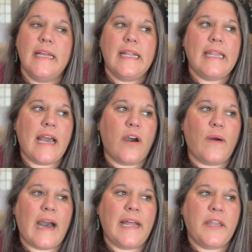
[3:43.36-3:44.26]

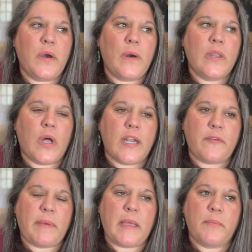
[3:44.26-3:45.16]
Now, I know a lot
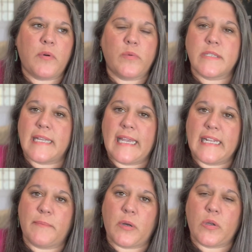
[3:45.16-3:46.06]
of people will say
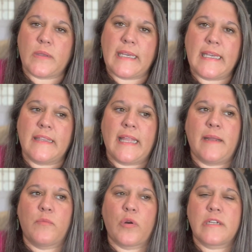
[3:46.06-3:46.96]
get up early and
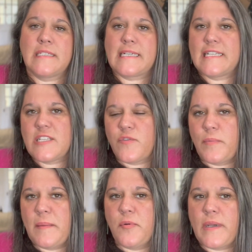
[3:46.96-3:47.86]
that more successful
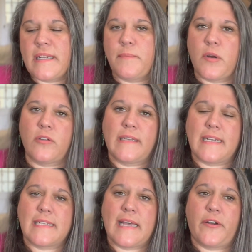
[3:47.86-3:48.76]
people get up
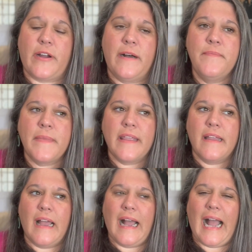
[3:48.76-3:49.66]
early, etc.
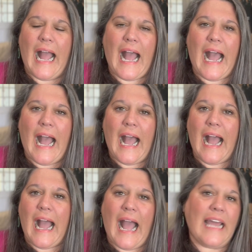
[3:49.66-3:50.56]

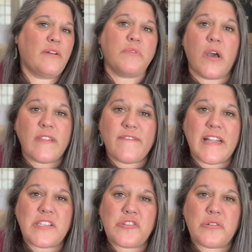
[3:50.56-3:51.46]
I don't know that
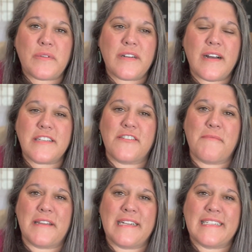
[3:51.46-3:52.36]
that's true or not, so
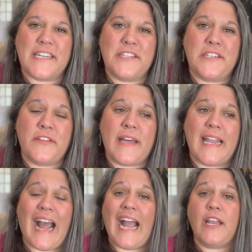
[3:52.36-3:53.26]
I'm not going to tell you to do
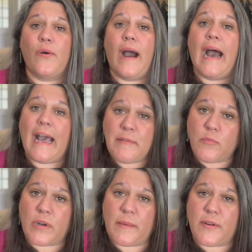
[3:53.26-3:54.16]
that. I know I'm a
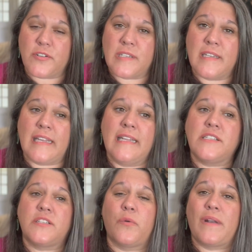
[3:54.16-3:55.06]
morning person,
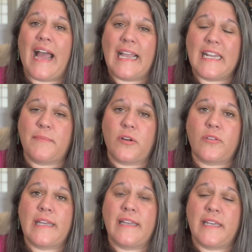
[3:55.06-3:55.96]
and so when I get up
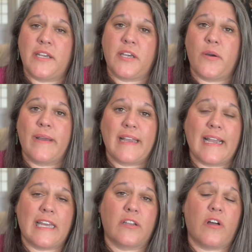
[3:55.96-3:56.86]
early and get going,
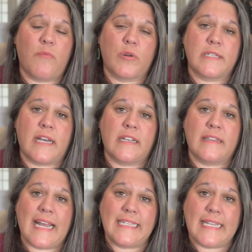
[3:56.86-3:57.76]
I get a lot more
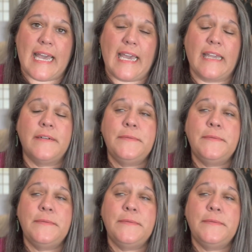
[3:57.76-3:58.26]
done that day.